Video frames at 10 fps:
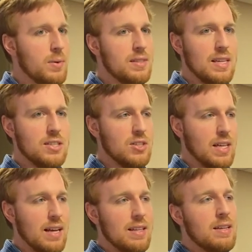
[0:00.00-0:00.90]
we see just
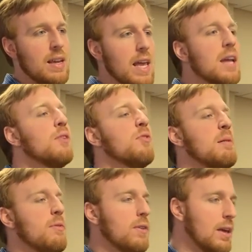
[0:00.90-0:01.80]
kind of the negative
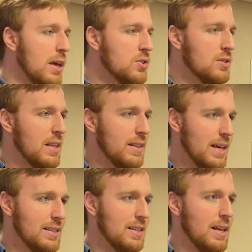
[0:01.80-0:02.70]
ramifications that
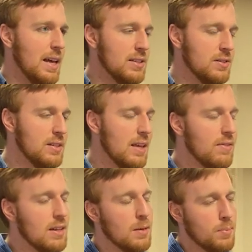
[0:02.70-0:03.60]
that sin has on
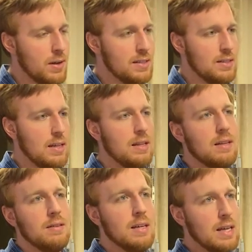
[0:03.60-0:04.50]
David in the present, and
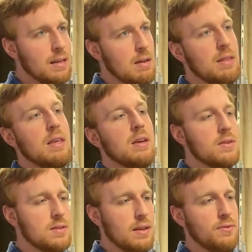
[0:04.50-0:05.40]
then in the
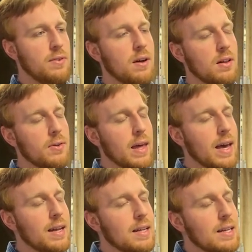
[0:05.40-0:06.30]
years that follow
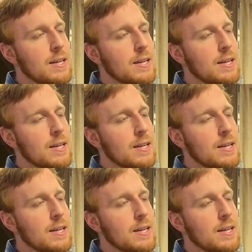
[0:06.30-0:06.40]
that.